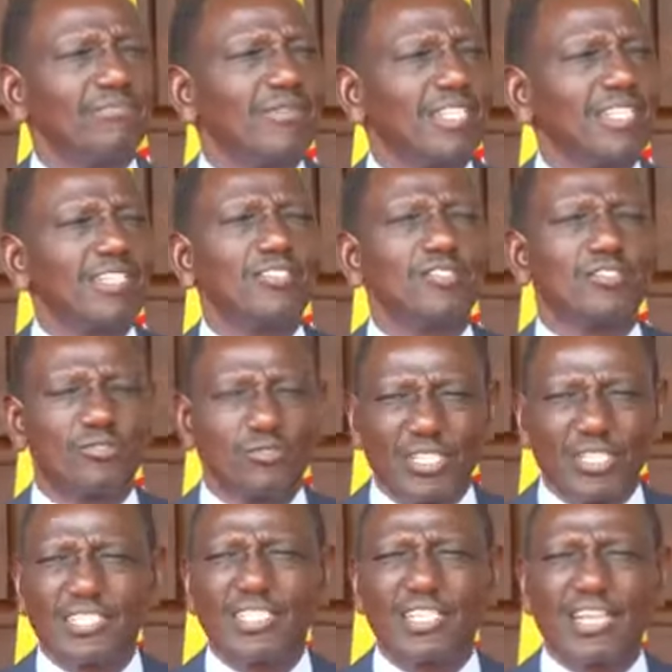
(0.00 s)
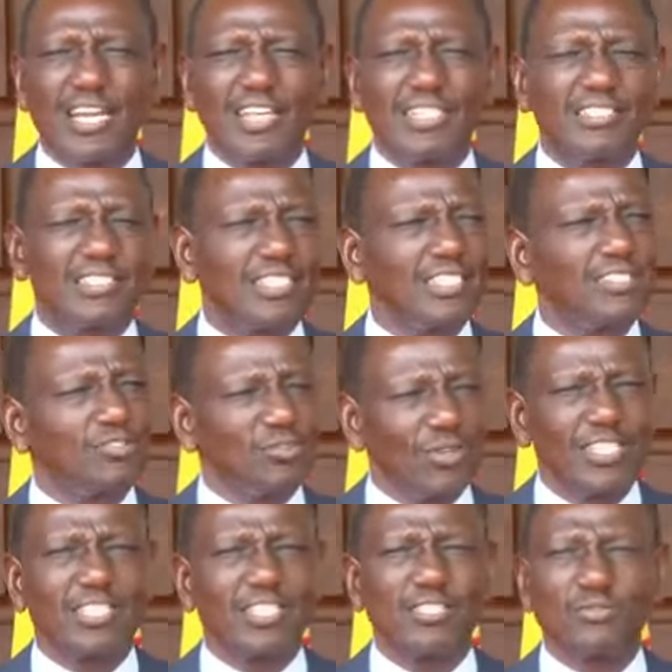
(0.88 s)
in 2019,
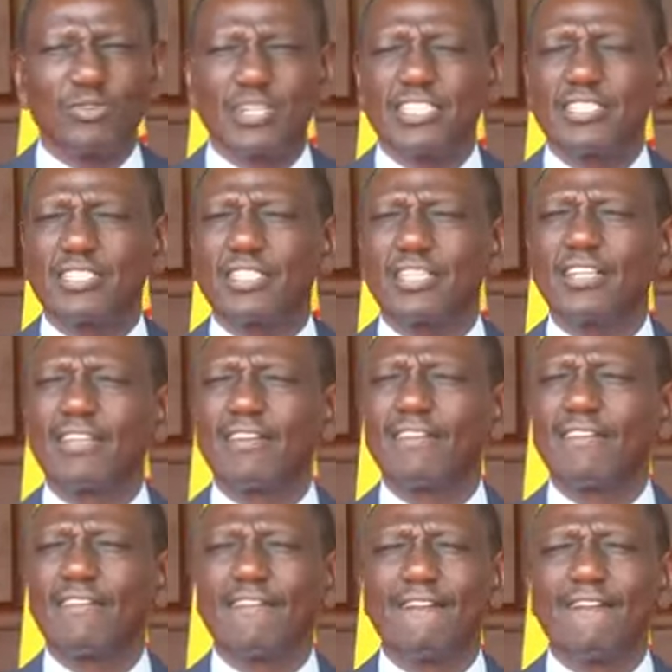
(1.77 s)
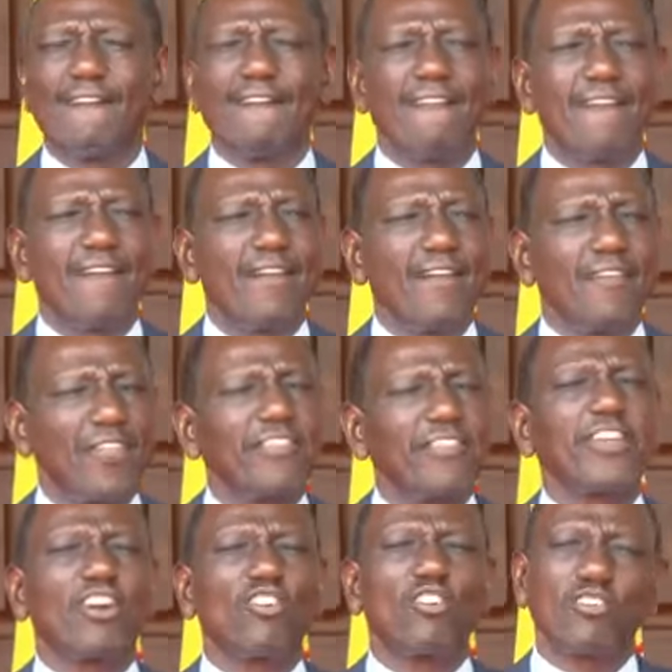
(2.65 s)
2020, that
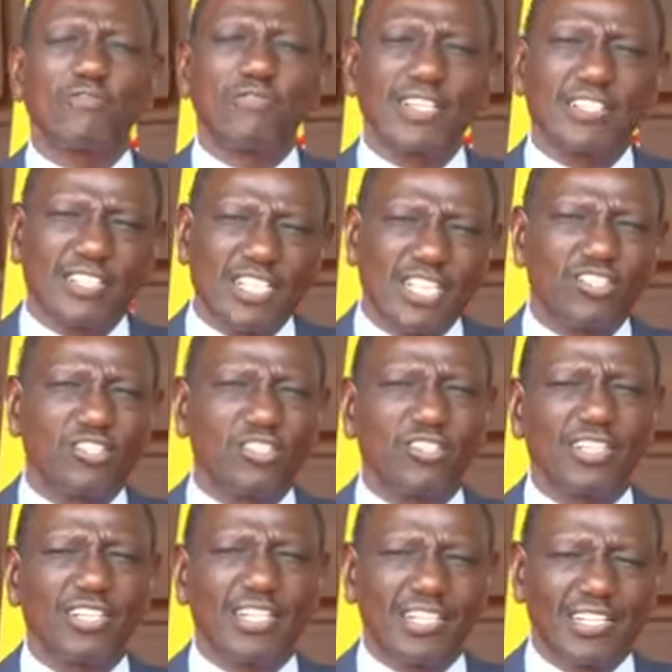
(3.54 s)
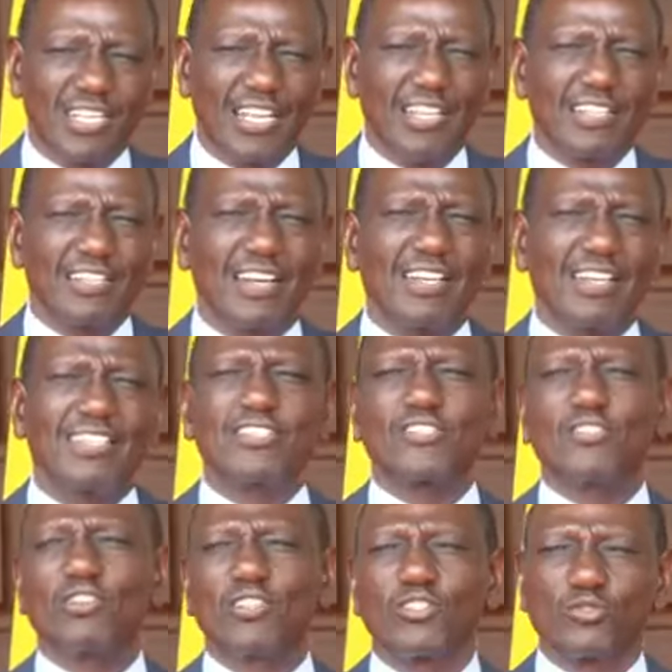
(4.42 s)
the conversation in Kenya is
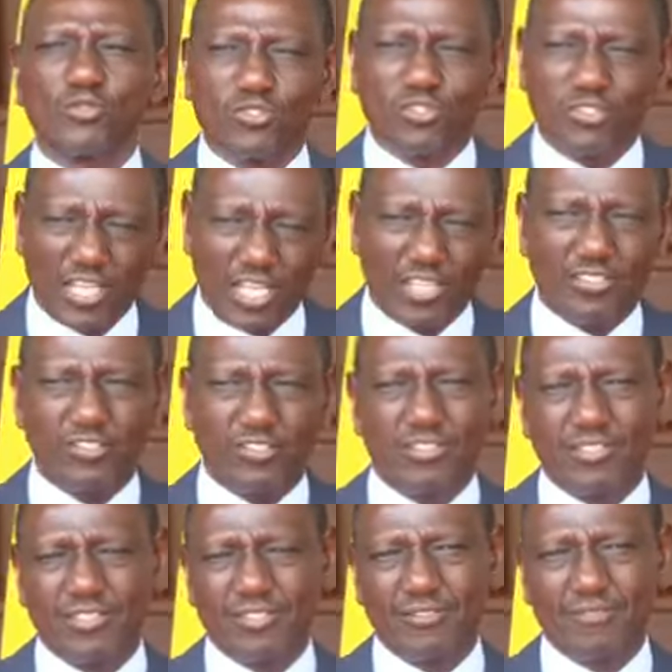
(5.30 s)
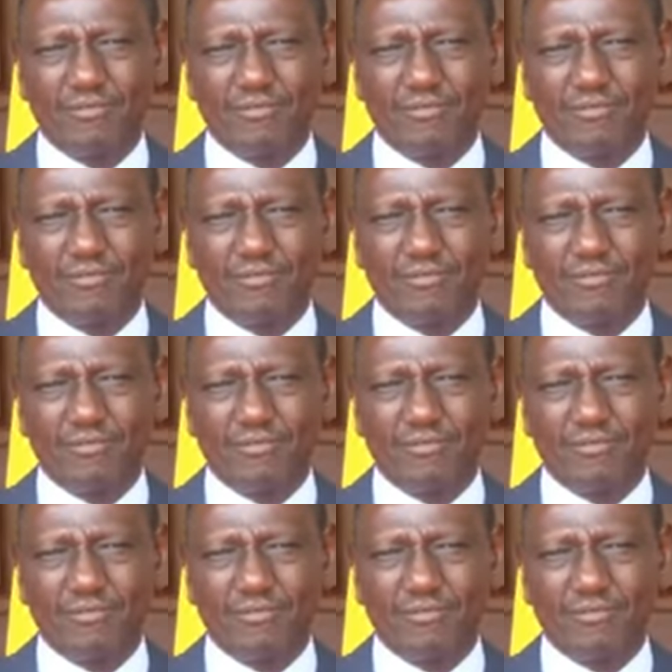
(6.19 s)
going to change.